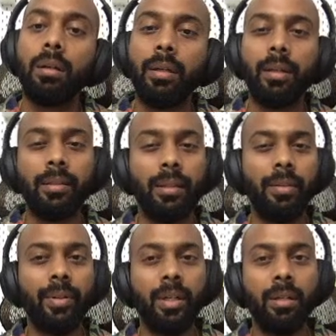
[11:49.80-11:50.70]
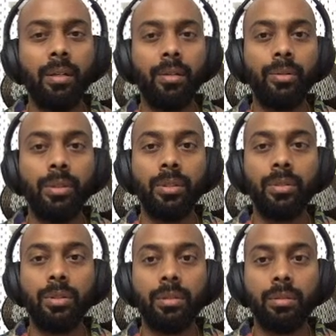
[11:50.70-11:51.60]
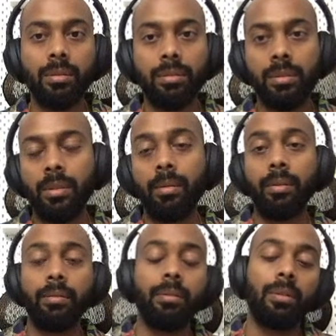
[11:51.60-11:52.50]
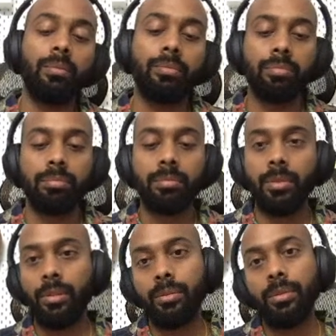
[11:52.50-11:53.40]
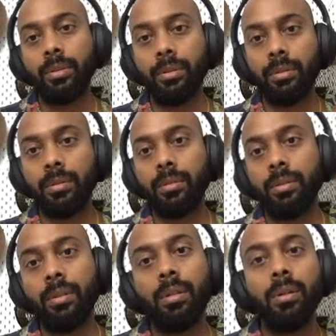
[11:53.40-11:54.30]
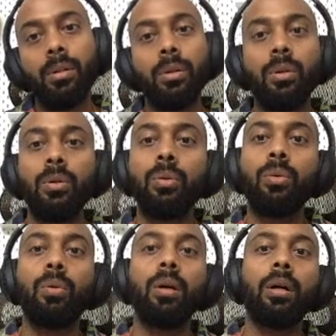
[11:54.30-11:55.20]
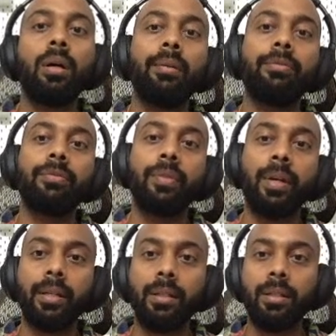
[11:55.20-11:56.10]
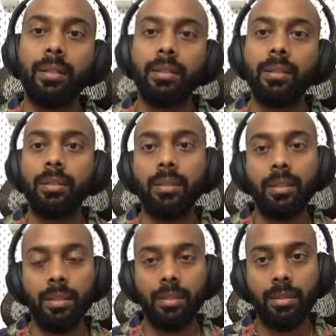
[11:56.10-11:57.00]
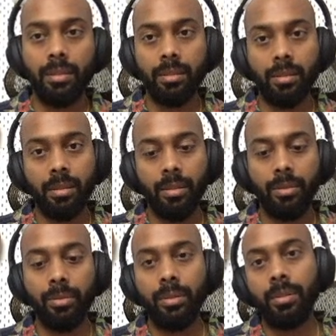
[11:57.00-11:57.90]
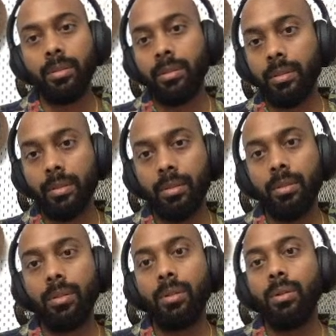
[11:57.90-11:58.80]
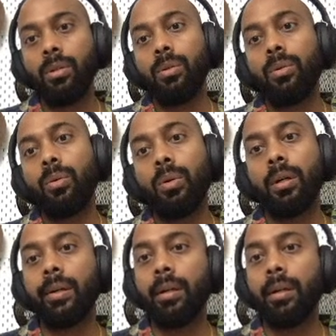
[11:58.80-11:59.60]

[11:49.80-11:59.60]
and I think even under users, sorry, users who are affected, users who are